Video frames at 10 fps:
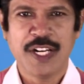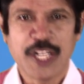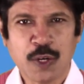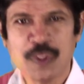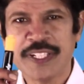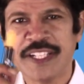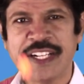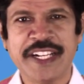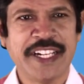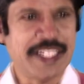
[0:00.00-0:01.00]
Down the
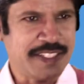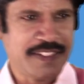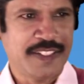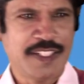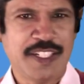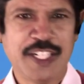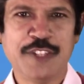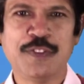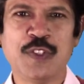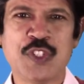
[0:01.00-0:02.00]
gradient,
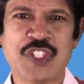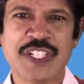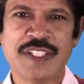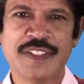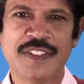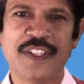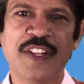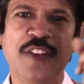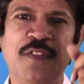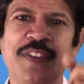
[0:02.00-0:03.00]
diffusion,
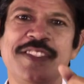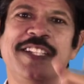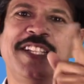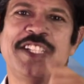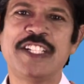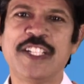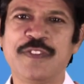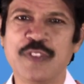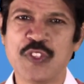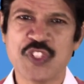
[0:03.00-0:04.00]
facilitated
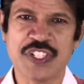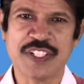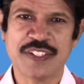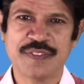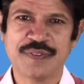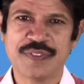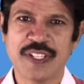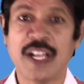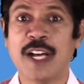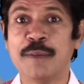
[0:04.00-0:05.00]
diffusion.
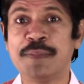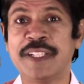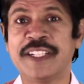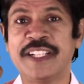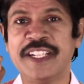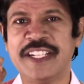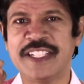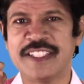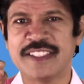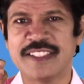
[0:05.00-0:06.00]
Up the
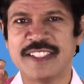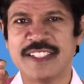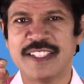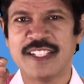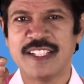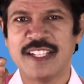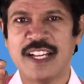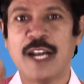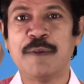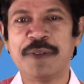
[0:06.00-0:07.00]
gradient,
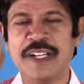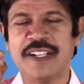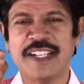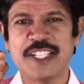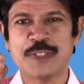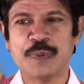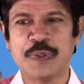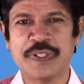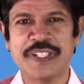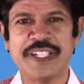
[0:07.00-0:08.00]
uphill
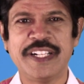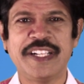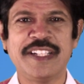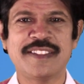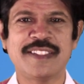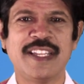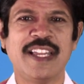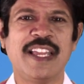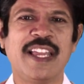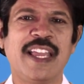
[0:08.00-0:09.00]
transport, it is
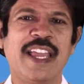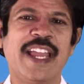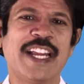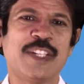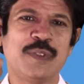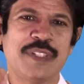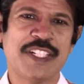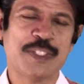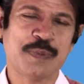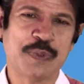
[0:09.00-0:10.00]
active
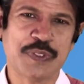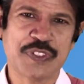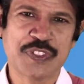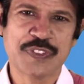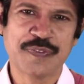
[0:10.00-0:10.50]
transport.